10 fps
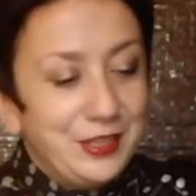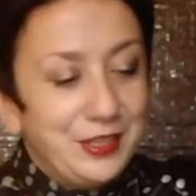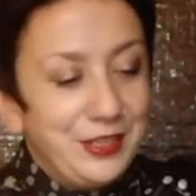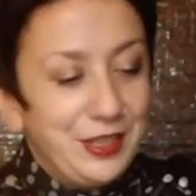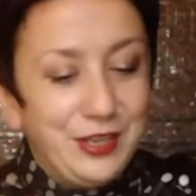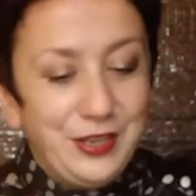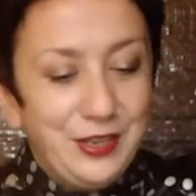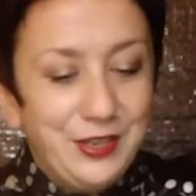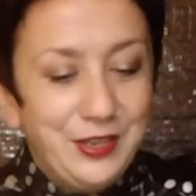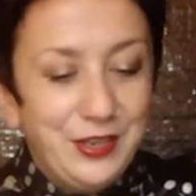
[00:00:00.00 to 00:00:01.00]

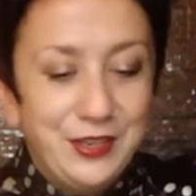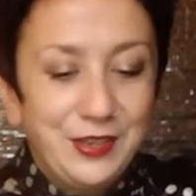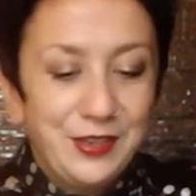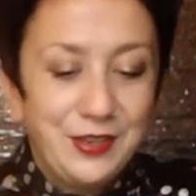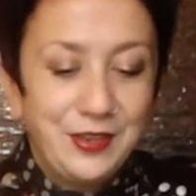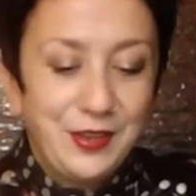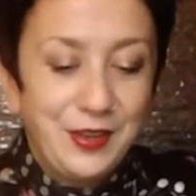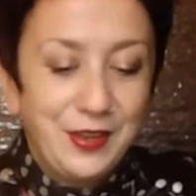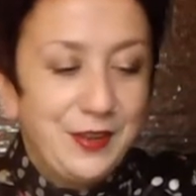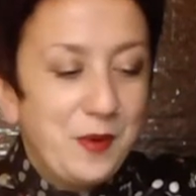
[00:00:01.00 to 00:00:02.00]
So
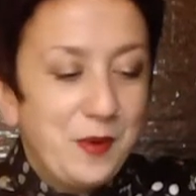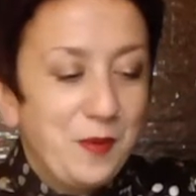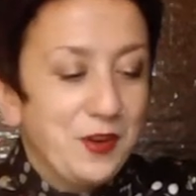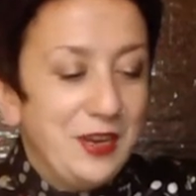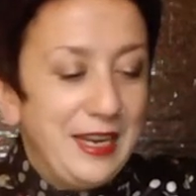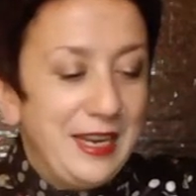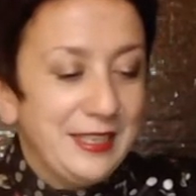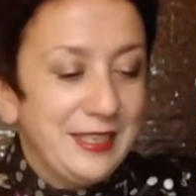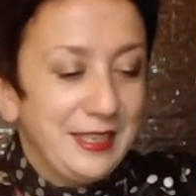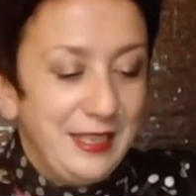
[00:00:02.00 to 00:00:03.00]
we've got
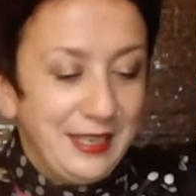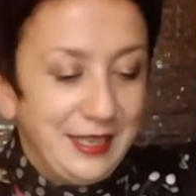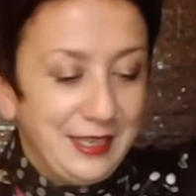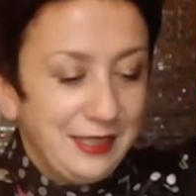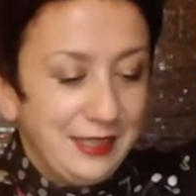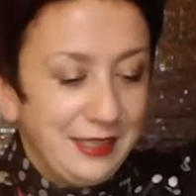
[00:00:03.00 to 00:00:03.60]
Nina's here